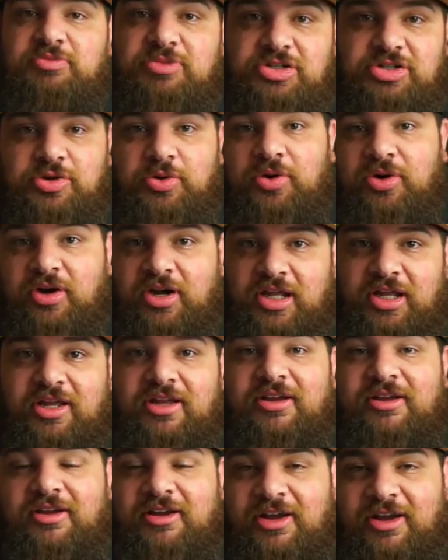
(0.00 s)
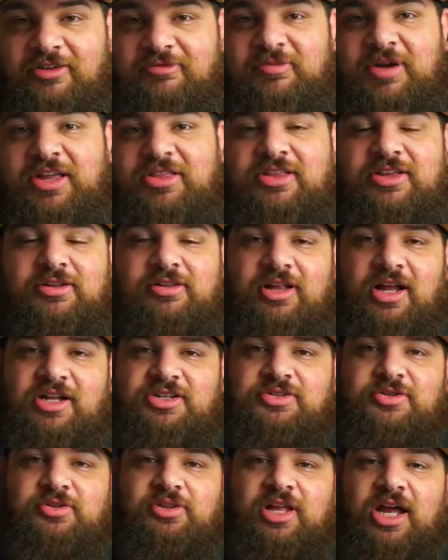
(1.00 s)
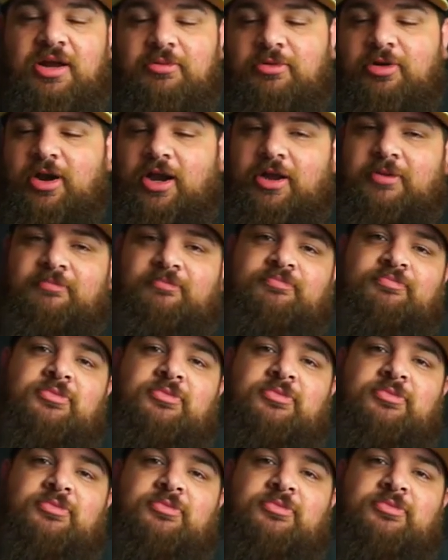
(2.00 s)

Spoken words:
majority of my theological library.